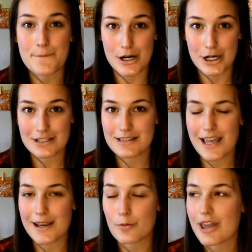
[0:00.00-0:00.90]

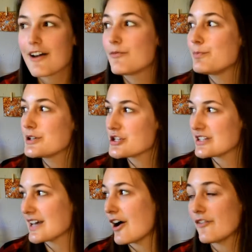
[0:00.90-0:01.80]
birds. And we have
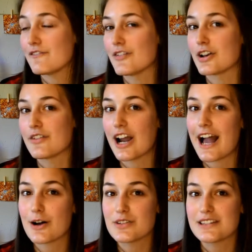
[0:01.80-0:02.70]
bushes out in front of our
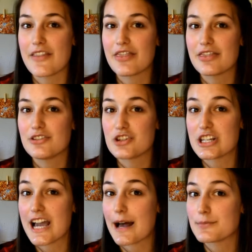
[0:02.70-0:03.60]
house that
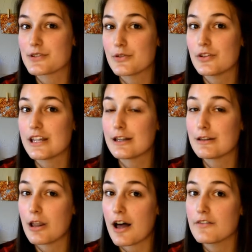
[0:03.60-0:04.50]
she absolutely
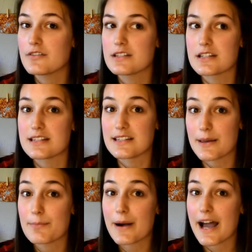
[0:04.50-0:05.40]
loves to
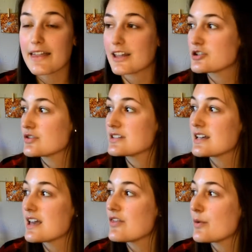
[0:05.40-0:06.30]
sit by. Like, she'll
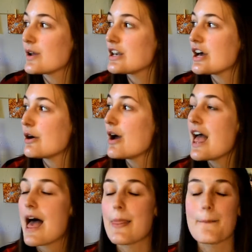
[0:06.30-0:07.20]
sit in the window
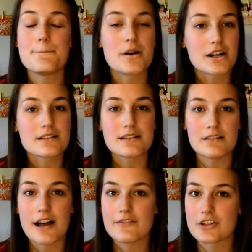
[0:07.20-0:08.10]
and the birds
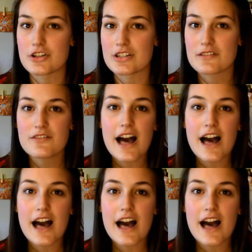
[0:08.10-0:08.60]
love to just